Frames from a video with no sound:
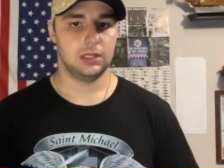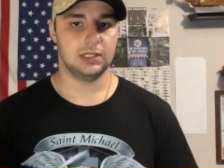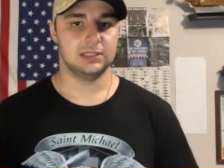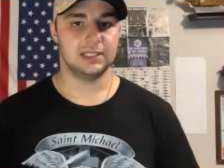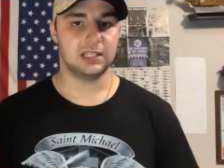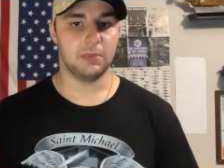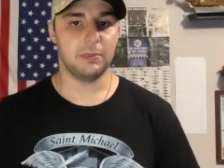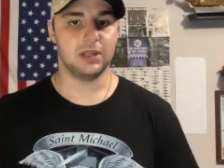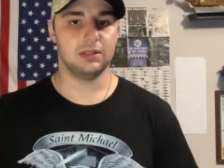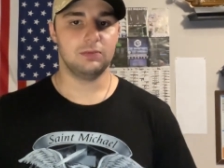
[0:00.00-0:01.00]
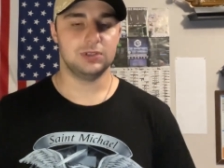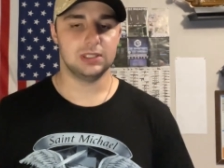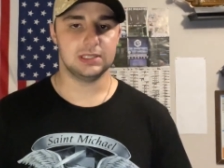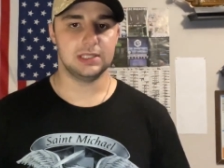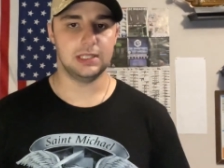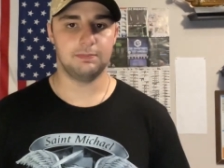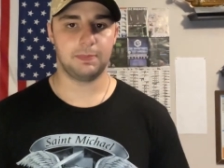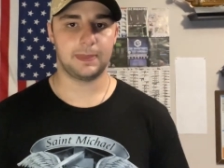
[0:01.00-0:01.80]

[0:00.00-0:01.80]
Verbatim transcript: And Second Amendment, which is the